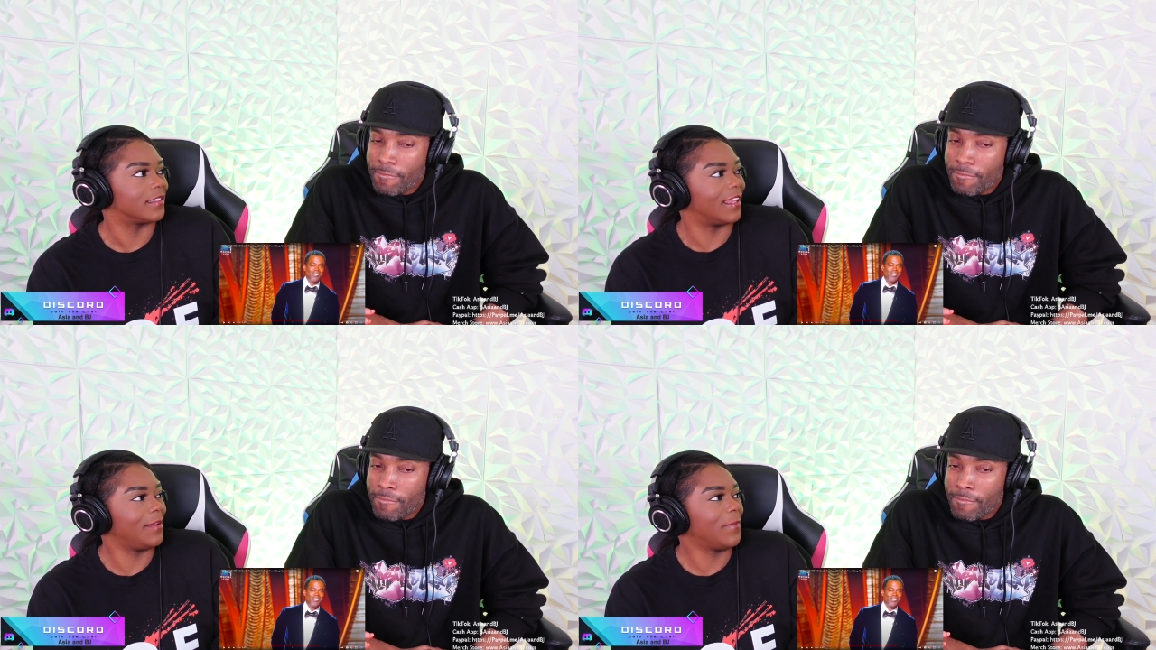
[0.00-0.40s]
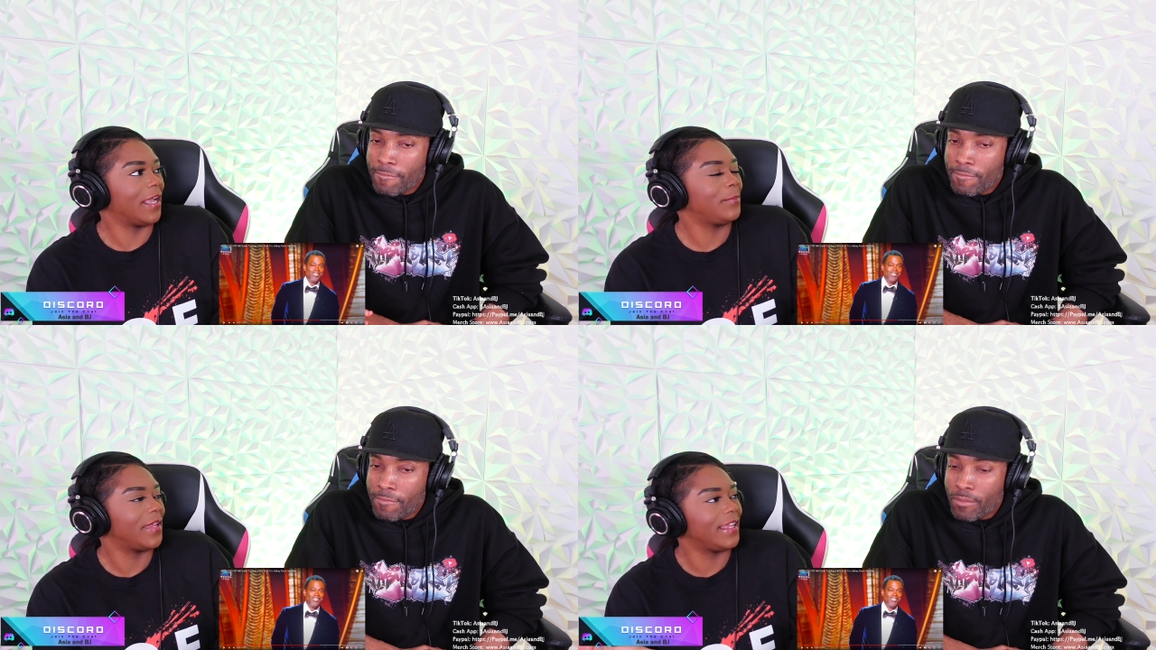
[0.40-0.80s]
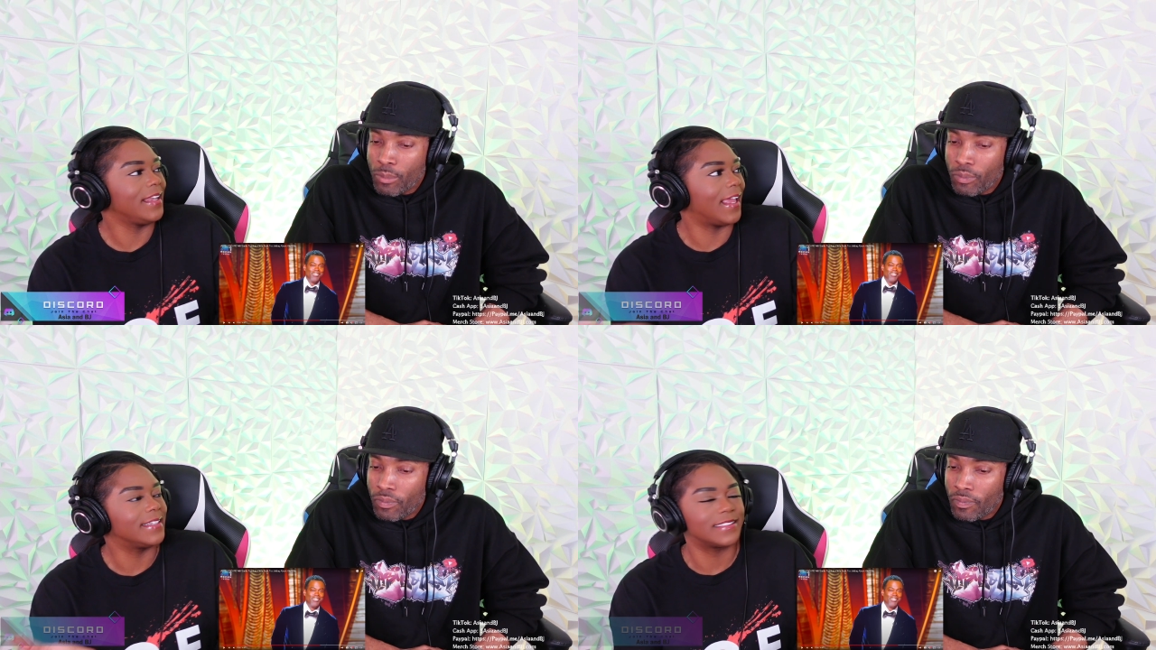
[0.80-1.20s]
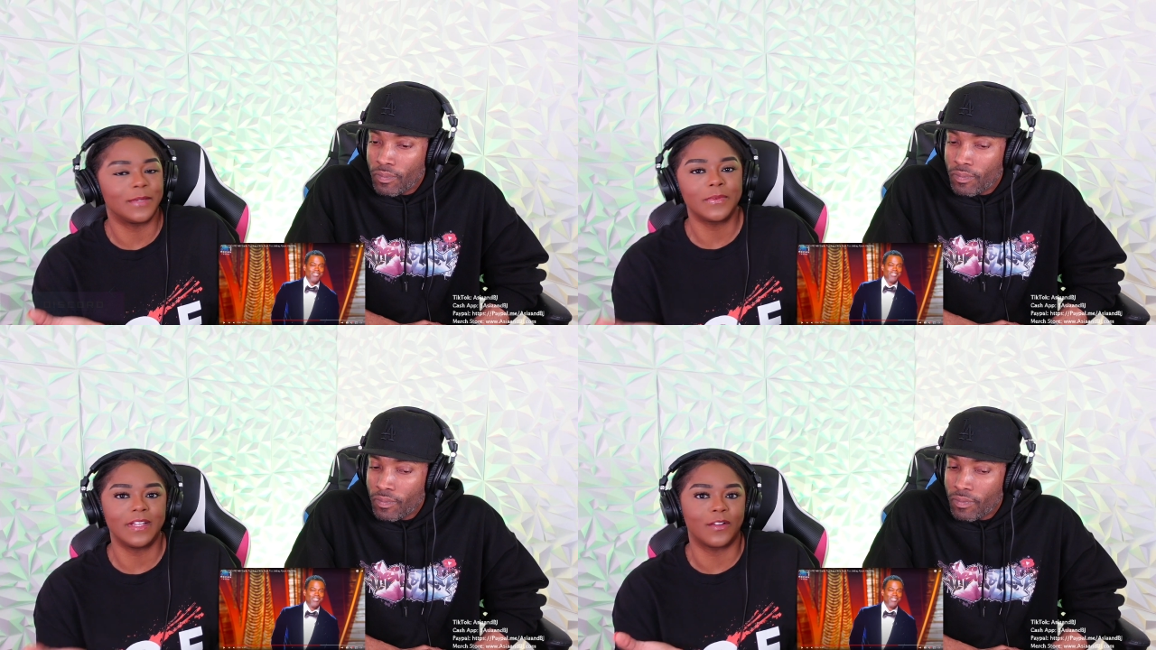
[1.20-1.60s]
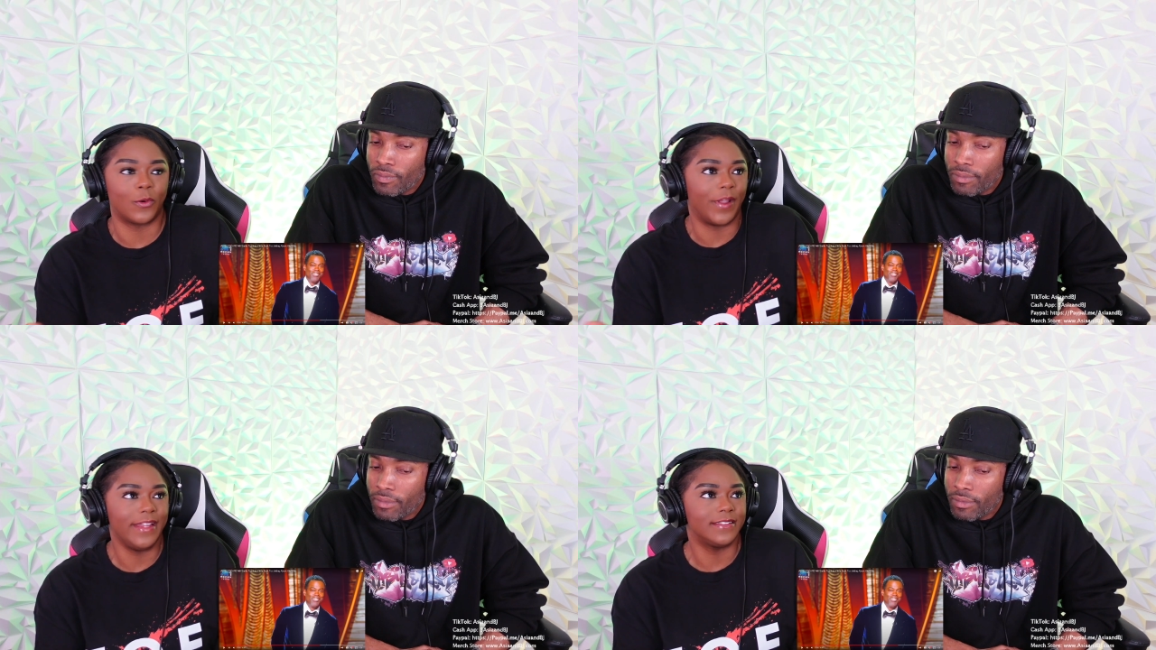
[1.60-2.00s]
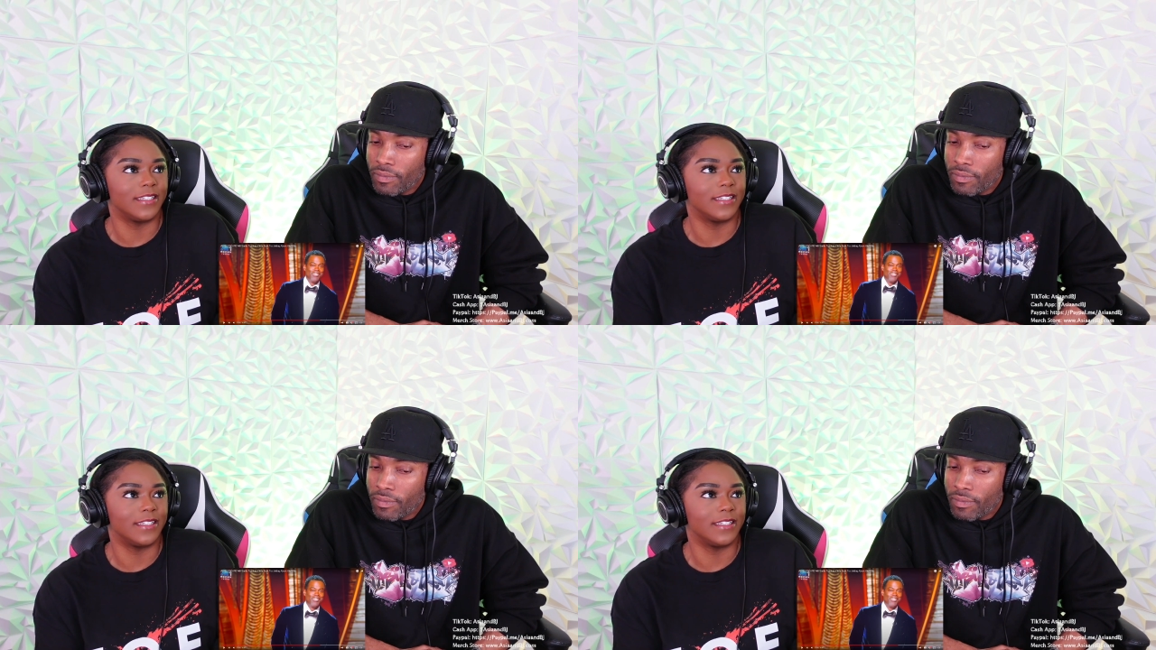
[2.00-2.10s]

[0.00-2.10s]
Speaker 1: they might be like some acquaint